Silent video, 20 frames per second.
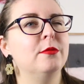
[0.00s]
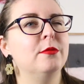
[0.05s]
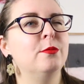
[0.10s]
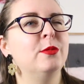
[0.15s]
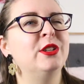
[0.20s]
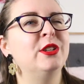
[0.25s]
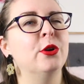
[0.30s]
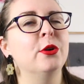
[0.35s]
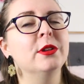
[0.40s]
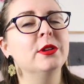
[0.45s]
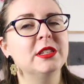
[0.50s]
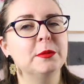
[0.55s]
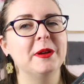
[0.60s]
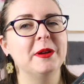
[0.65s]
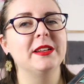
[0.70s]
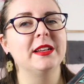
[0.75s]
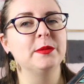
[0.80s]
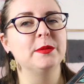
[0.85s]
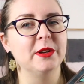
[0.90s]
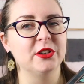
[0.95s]
we don't
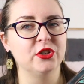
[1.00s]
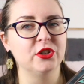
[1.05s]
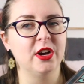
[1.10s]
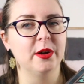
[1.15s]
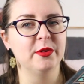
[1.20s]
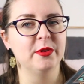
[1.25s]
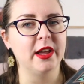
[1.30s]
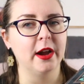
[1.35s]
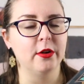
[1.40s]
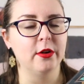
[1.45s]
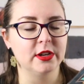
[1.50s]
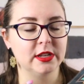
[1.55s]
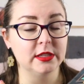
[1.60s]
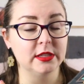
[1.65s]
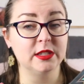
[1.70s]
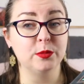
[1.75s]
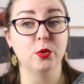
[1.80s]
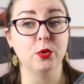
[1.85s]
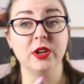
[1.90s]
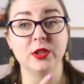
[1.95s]
spend as much time with Aaron in
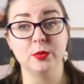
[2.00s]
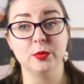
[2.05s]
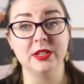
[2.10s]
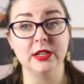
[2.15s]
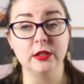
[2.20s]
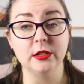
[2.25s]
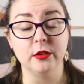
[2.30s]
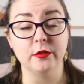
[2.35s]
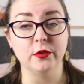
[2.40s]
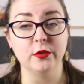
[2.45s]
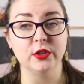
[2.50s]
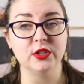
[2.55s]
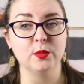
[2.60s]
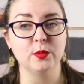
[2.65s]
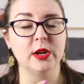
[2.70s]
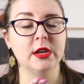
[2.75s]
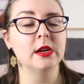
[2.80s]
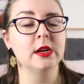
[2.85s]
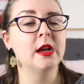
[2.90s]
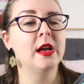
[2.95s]
this book as we did in the first
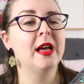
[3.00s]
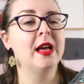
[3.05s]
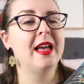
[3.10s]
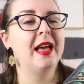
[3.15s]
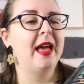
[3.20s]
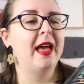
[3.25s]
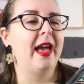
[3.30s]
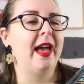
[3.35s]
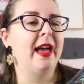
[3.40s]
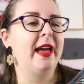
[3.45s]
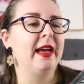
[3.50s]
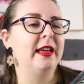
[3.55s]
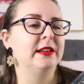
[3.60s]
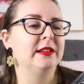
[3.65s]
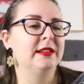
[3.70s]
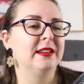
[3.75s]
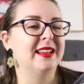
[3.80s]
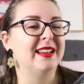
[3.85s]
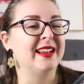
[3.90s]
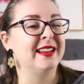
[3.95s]
one.
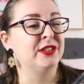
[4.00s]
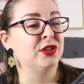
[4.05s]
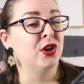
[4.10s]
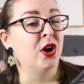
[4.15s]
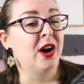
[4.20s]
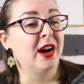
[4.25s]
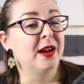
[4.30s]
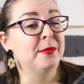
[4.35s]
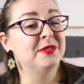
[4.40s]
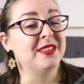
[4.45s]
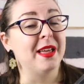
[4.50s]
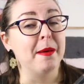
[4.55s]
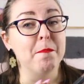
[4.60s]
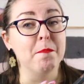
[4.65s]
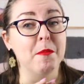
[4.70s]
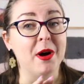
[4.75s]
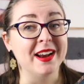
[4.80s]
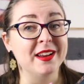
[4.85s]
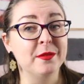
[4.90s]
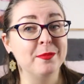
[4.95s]
And at times that
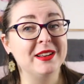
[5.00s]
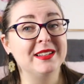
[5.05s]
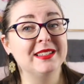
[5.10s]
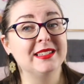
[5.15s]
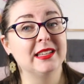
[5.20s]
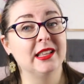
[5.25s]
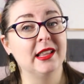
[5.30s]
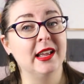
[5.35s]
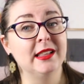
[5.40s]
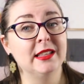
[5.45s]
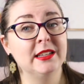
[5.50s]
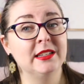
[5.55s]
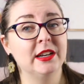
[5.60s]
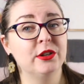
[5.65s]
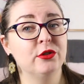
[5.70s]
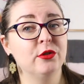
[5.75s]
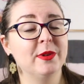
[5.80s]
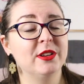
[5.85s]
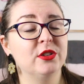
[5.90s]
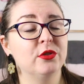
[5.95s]
might have been slightly
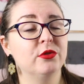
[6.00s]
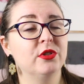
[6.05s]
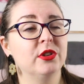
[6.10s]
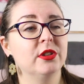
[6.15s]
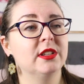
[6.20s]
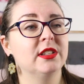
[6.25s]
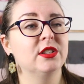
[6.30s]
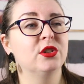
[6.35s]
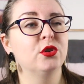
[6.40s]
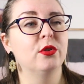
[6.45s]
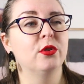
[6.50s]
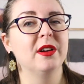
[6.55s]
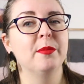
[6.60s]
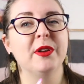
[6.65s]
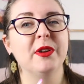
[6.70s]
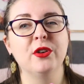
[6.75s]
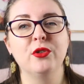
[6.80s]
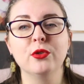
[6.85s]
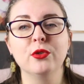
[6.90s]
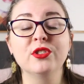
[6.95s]
detrimental to this story,
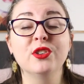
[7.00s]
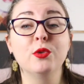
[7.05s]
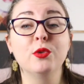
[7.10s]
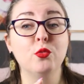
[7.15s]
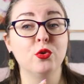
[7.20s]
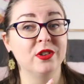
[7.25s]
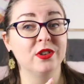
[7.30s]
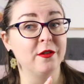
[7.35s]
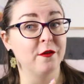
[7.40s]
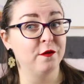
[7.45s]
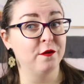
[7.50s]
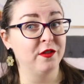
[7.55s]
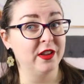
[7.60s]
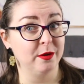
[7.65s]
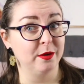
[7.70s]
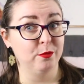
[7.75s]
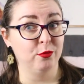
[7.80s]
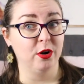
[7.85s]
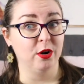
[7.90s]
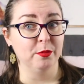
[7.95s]
but it also wouldn't have
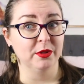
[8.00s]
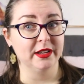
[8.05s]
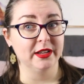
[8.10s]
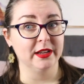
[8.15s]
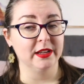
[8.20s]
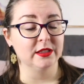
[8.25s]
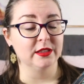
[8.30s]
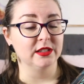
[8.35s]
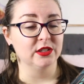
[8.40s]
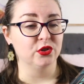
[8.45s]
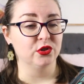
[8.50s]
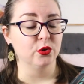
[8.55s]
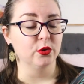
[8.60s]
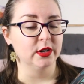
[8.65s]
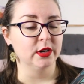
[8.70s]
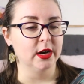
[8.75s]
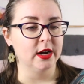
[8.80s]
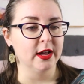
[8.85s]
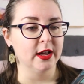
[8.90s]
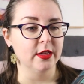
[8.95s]
fit properly in this
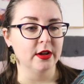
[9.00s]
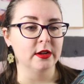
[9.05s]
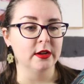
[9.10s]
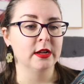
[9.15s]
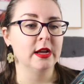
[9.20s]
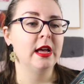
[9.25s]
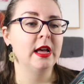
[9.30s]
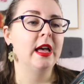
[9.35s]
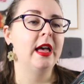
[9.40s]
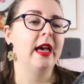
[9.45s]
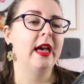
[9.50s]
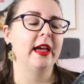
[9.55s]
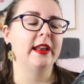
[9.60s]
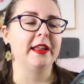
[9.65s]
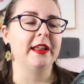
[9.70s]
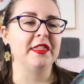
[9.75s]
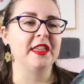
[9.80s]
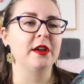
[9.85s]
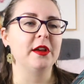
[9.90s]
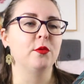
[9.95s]
story either. And I
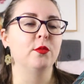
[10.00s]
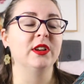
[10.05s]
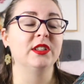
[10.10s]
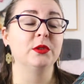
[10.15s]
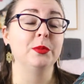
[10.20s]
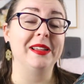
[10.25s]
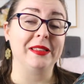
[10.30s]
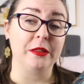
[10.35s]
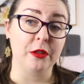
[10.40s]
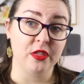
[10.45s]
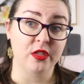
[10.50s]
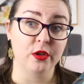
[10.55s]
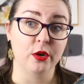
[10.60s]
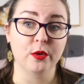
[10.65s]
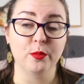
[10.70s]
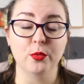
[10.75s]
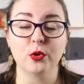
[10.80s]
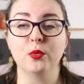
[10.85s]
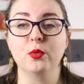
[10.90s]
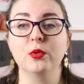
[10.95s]
think once we get the
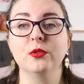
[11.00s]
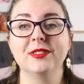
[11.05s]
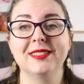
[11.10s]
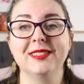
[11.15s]
third book, we'll